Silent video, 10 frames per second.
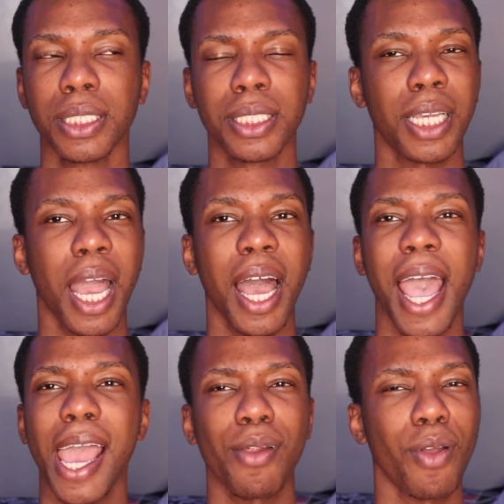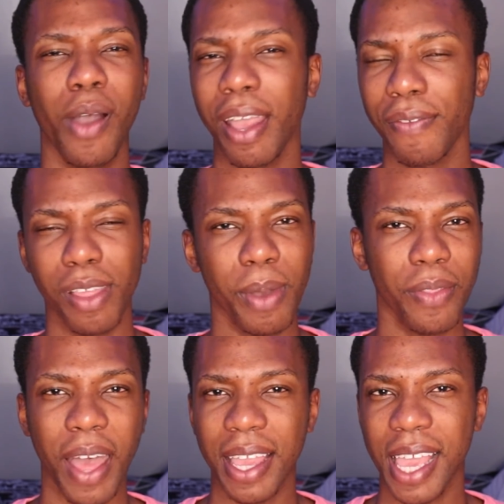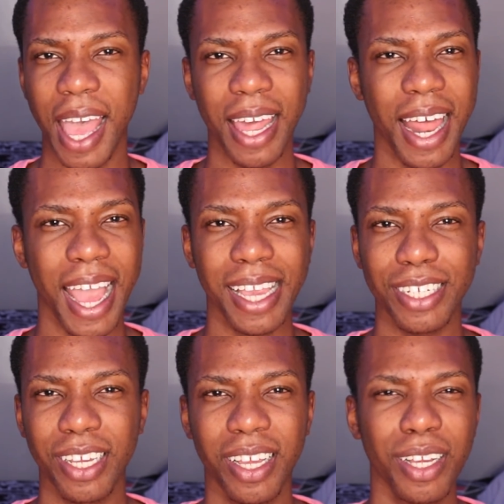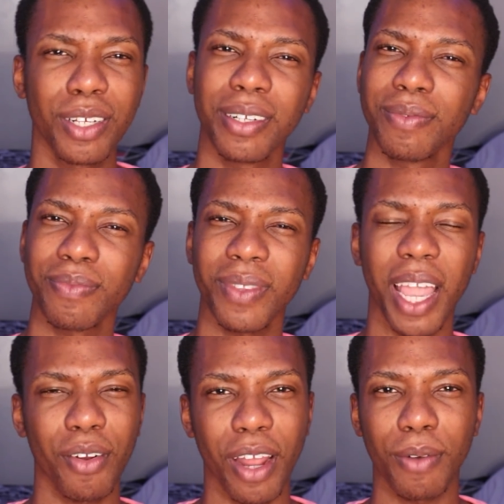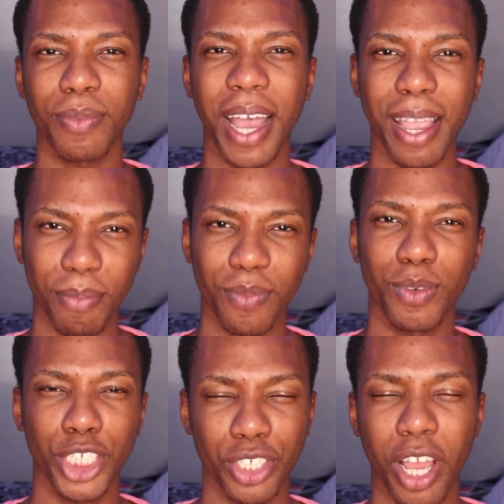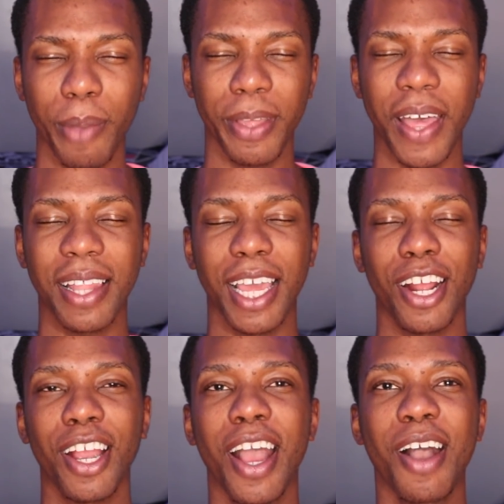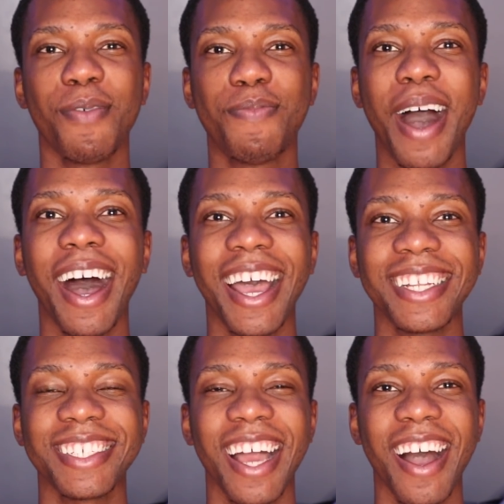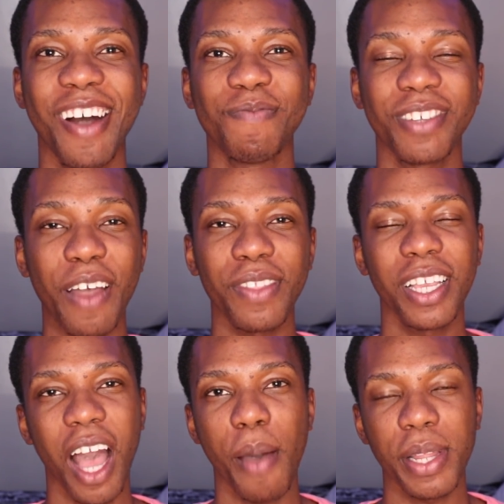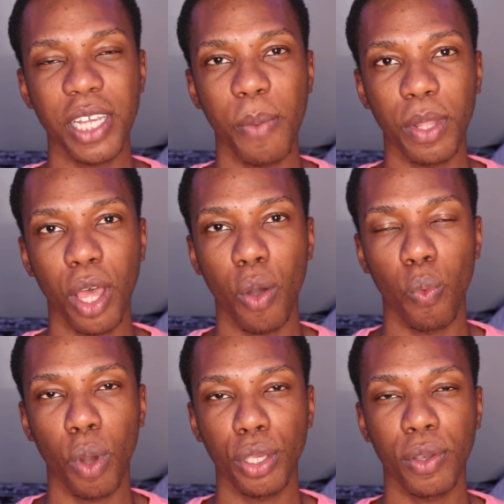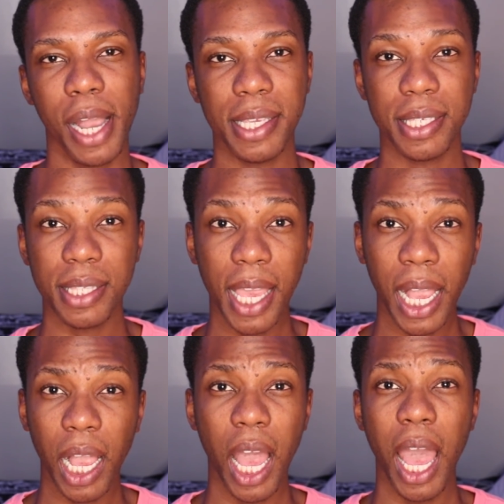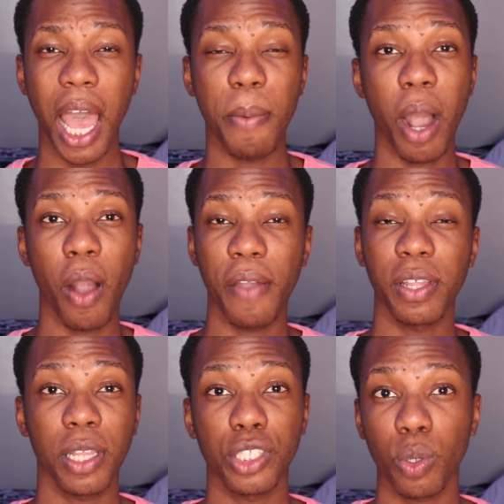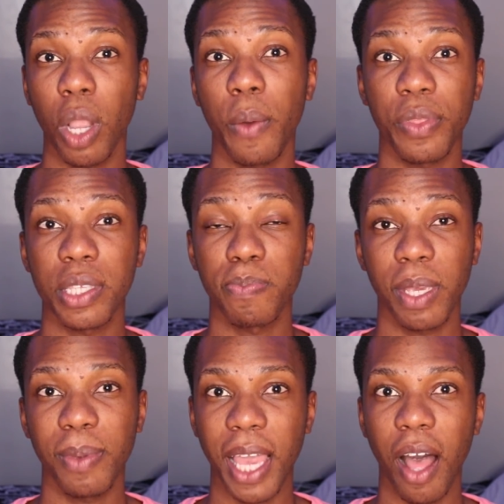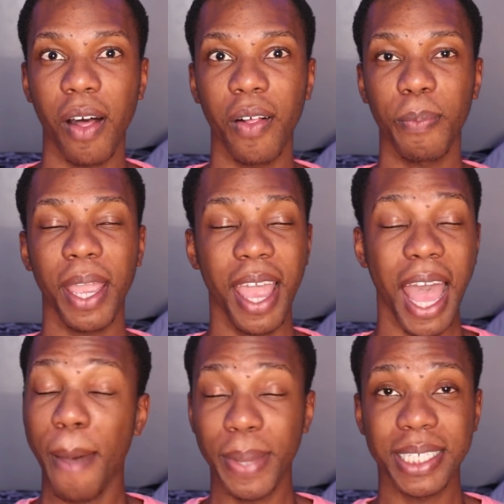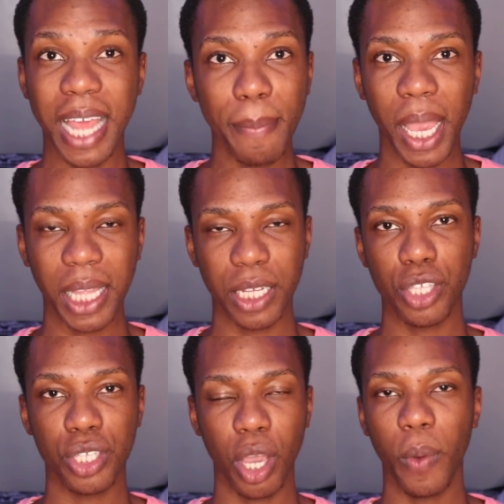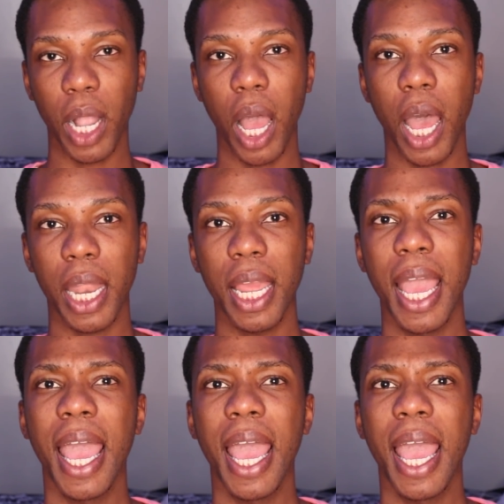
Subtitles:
Yeah, I don't know how I feel about that yet. I don't know. We should talk about that later. But definitely comment down below what you guys think about everything that's going on with this BBL epidemic that's going on,